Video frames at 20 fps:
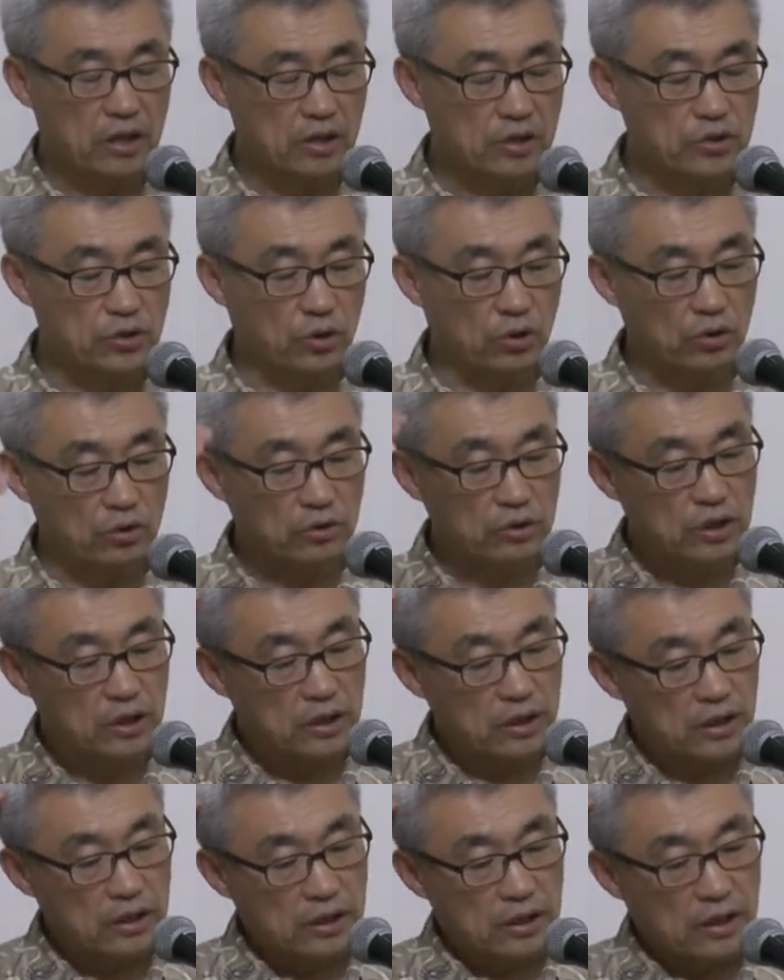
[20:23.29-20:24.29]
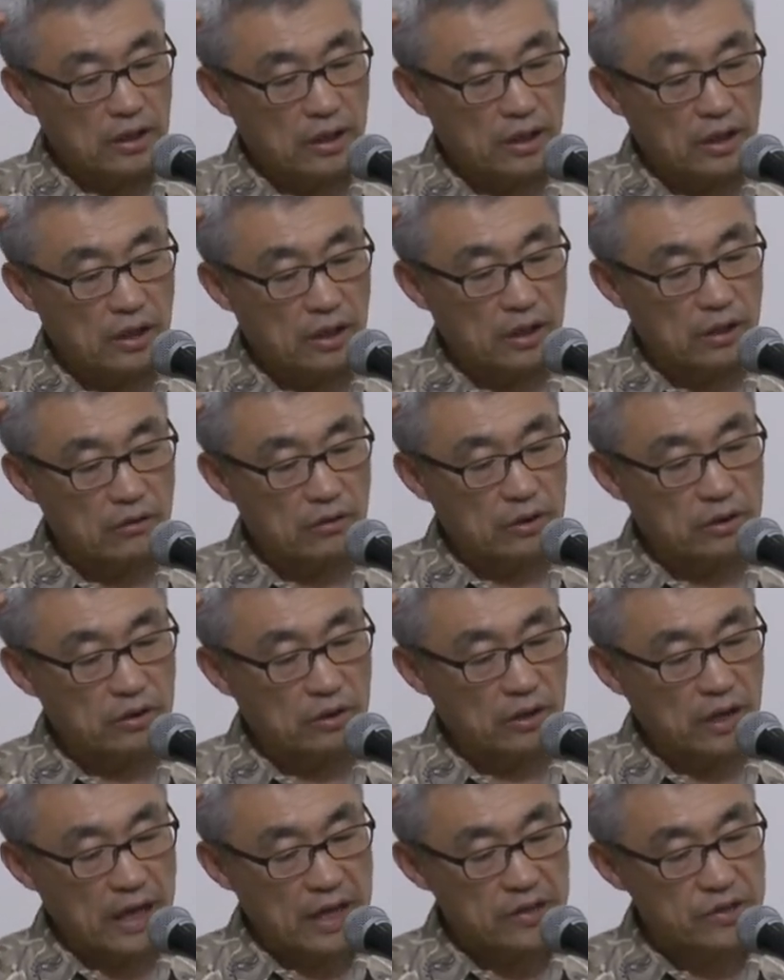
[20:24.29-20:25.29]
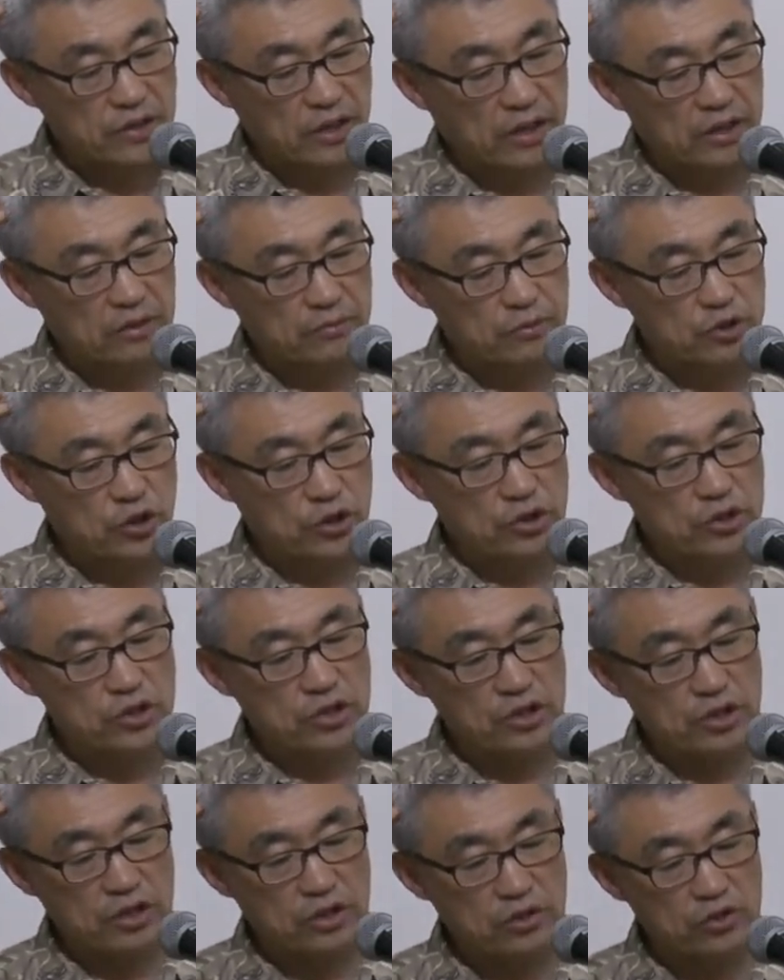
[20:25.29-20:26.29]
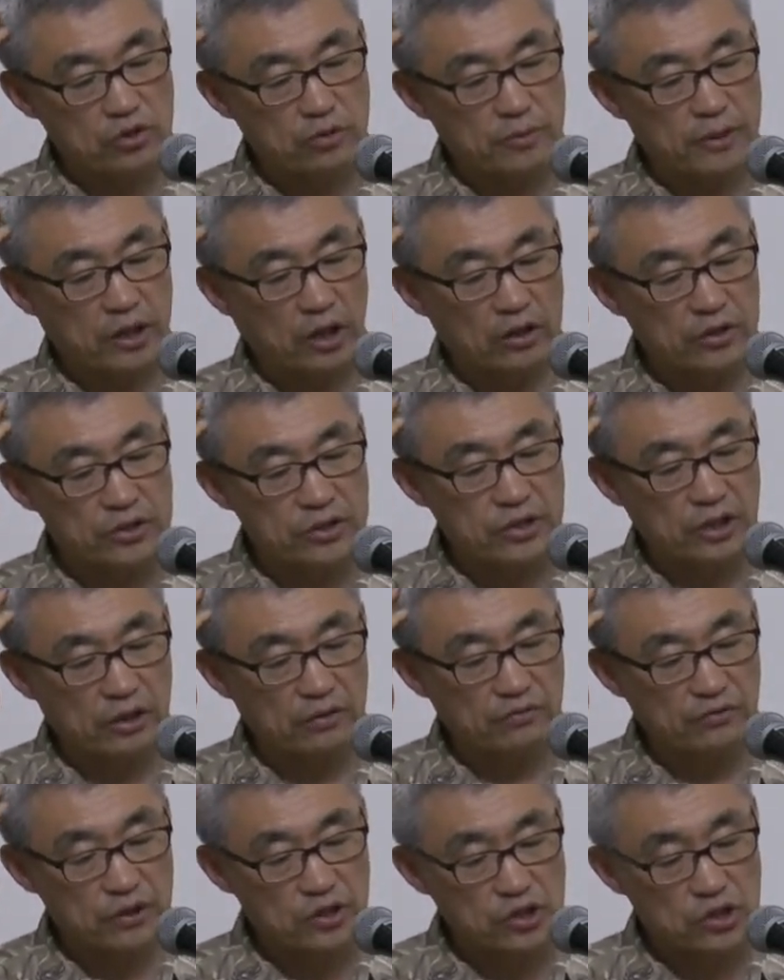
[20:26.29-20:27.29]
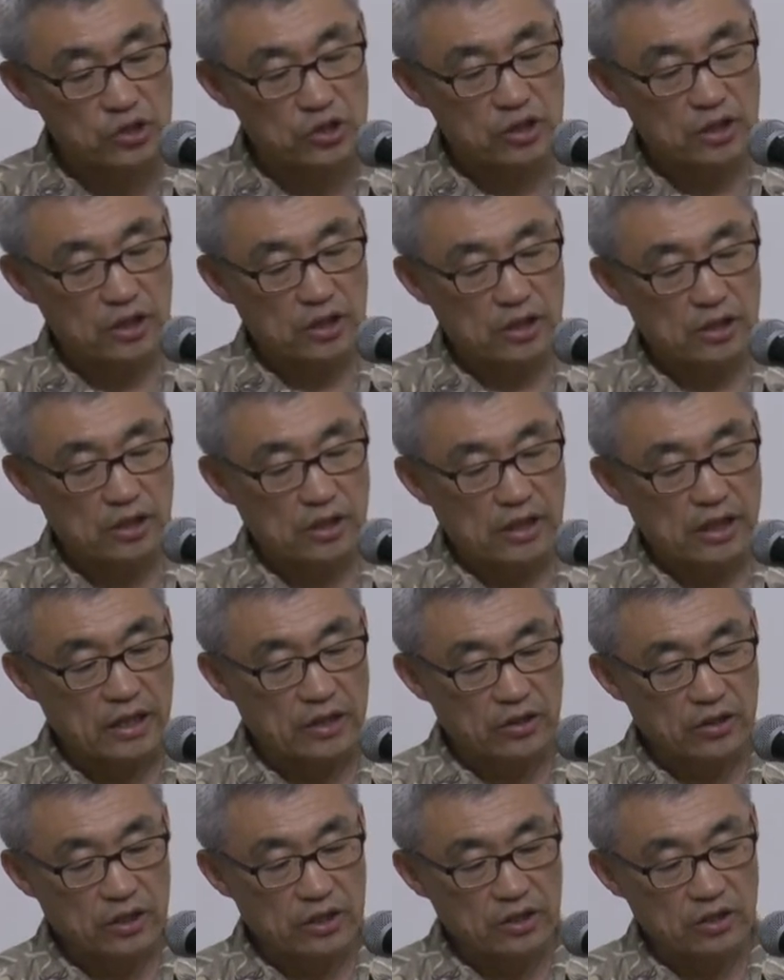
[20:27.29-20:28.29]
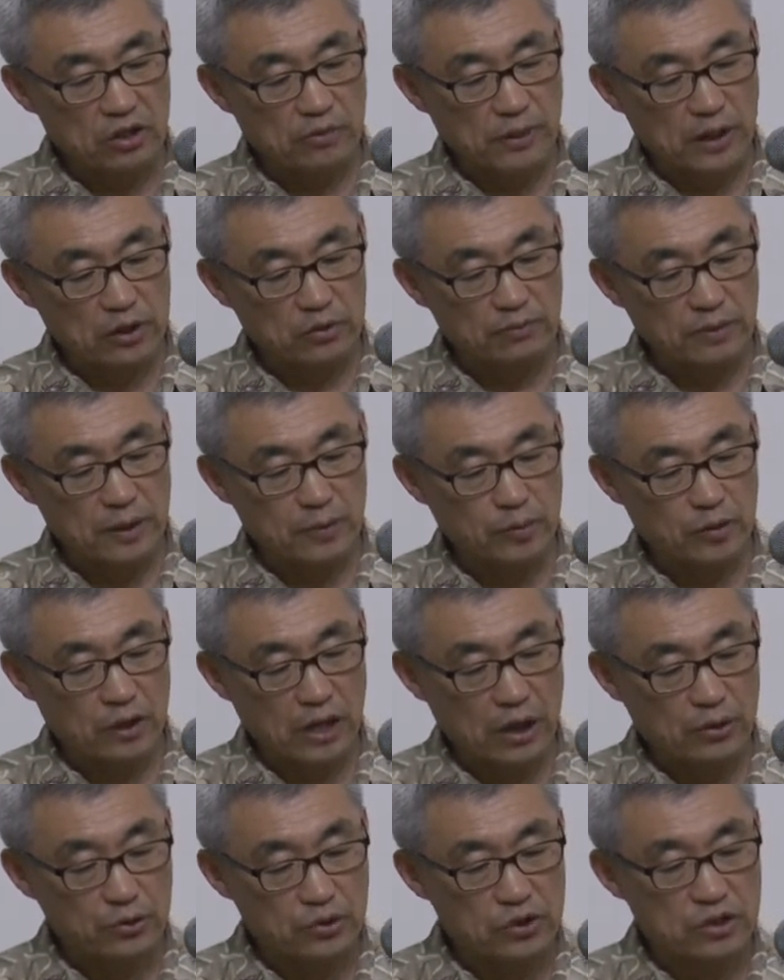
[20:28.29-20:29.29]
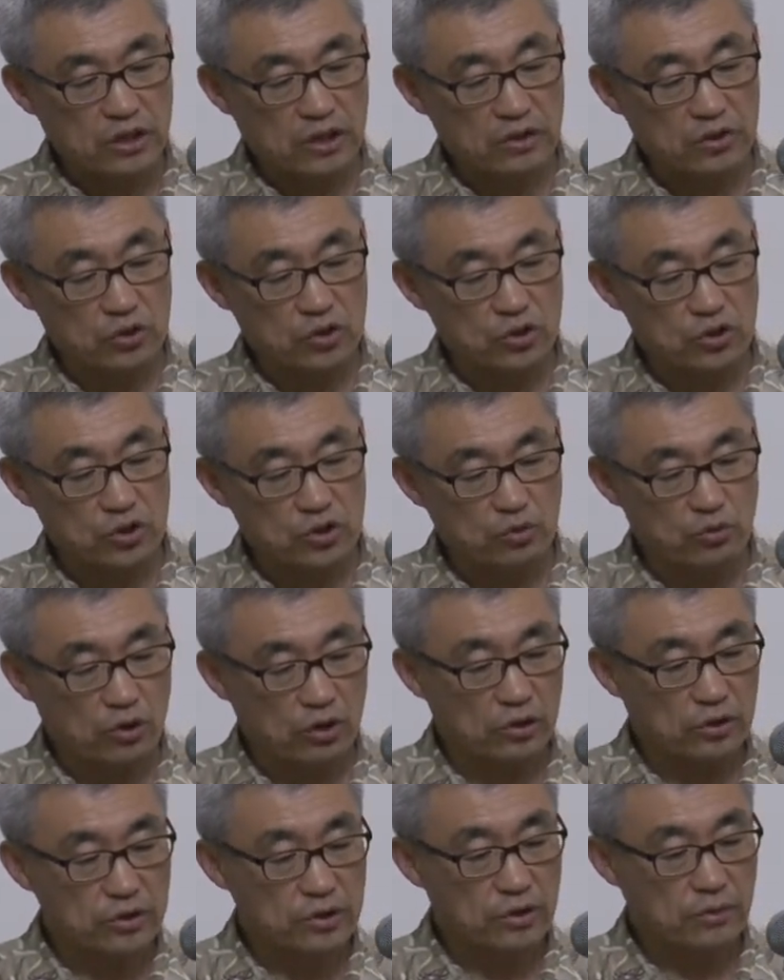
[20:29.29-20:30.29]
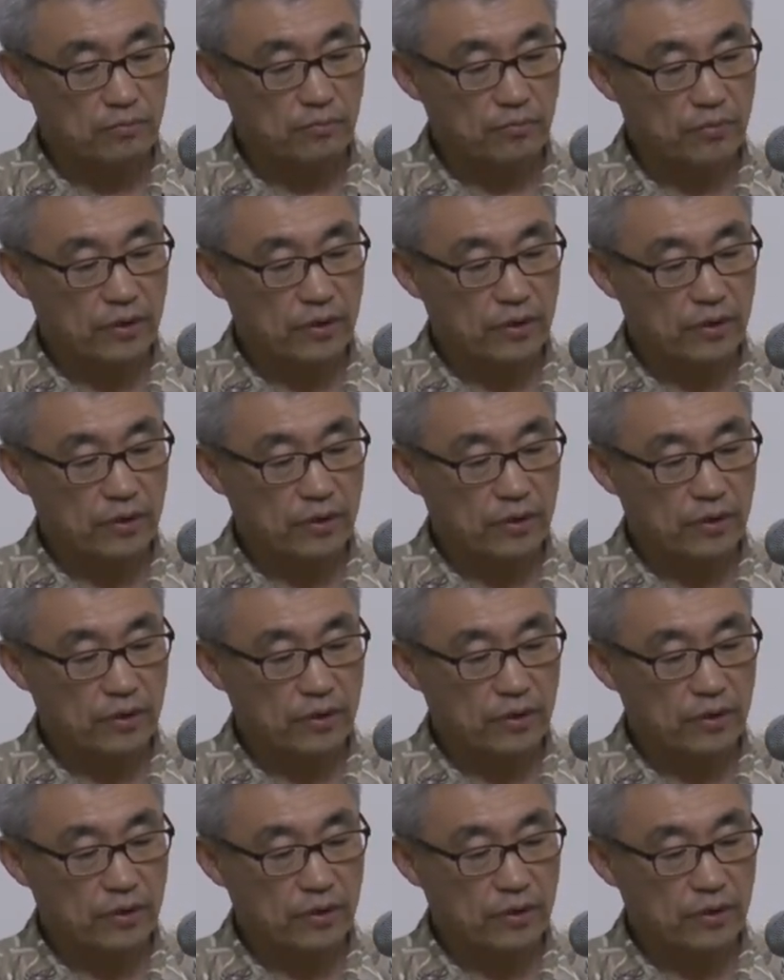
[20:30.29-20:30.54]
So, the last item, church needs to be unselfish and think about people outside the church walls.